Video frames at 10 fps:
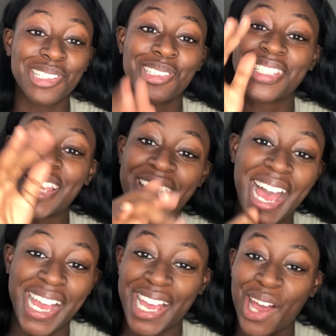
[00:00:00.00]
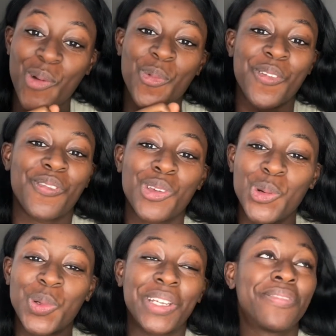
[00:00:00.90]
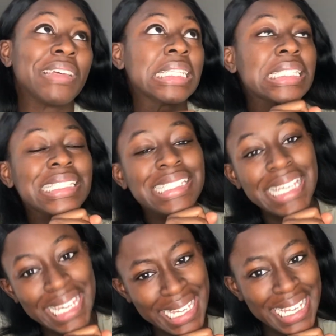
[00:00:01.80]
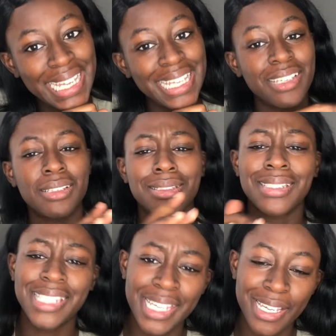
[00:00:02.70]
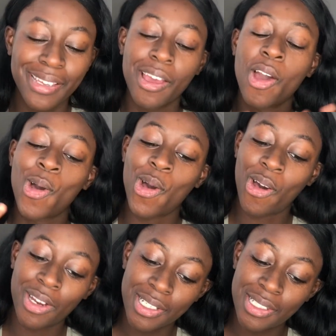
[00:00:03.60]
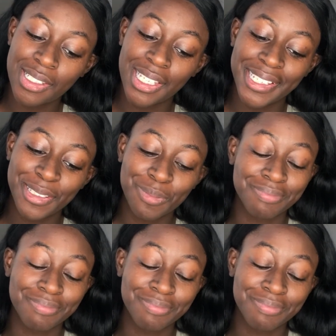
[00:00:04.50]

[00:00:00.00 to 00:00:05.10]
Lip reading: Today I come with you with tea, honesty,